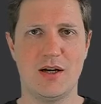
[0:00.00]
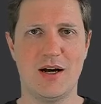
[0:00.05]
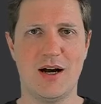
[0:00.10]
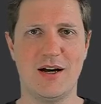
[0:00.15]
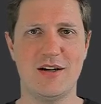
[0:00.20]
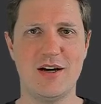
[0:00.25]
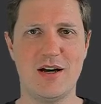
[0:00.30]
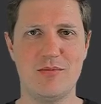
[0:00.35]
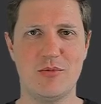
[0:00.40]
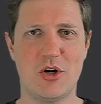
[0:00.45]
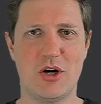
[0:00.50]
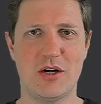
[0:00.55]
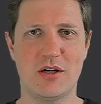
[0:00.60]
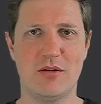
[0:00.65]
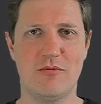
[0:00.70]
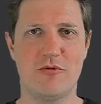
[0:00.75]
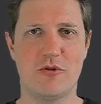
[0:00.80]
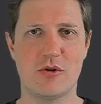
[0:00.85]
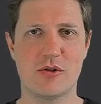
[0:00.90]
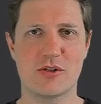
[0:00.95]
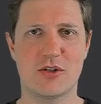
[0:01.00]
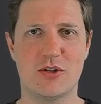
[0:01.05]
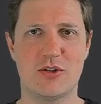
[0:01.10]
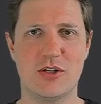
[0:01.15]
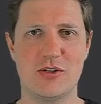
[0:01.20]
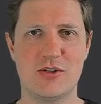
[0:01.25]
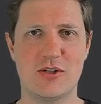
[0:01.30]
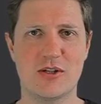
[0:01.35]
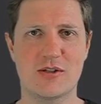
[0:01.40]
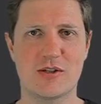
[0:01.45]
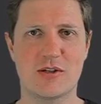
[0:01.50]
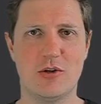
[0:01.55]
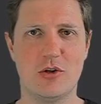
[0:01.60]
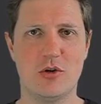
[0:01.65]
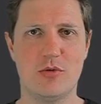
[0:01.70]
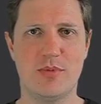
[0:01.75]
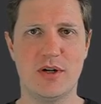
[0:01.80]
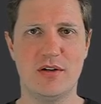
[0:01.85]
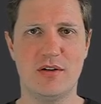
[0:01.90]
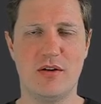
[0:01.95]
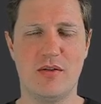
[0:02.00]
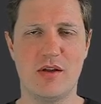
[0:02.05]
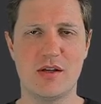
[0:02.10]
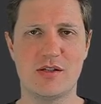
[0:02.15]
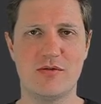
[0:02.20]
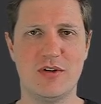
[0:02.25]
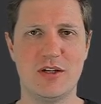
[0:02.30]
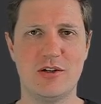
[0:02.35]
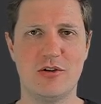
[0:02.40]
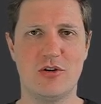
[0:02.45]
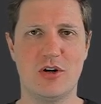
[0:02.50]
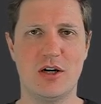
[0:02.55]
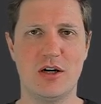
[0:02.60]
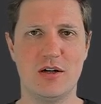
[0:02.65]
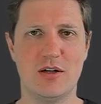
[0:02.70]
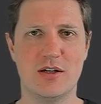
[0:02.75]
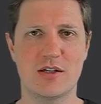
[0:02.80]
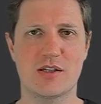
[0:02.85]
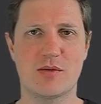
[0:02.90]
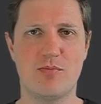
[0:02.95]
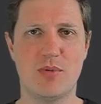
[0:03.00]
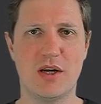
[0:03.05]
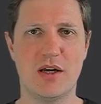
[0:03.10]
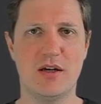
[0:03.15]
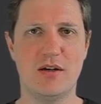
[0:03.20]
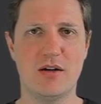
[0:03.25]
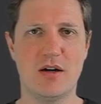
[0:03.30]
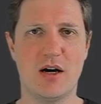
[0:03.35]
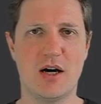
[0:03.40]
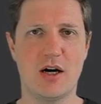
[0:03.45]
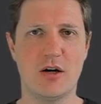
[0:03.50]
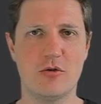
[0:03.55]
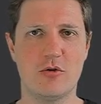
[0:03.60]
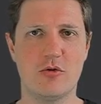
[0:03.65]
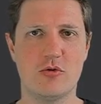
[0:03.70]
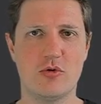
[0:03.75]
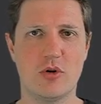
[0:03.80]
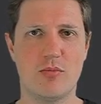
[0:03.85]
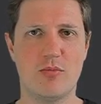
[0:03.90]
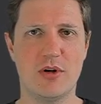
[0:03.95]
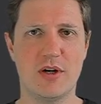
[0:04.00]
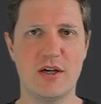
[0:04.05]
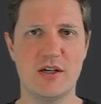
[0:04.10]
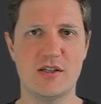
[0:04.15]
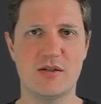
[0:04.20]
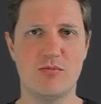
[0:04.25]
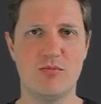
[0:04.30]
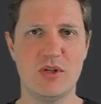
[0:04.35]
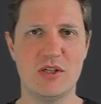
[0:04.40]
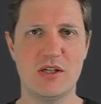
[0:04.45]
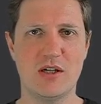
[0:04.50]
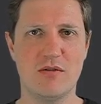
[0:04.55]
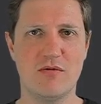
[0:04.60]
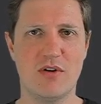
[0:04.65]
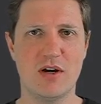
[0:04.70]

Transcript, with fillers: Hi, I'm Joachim for Statistics Globe and in this video I'll explain how to replace missing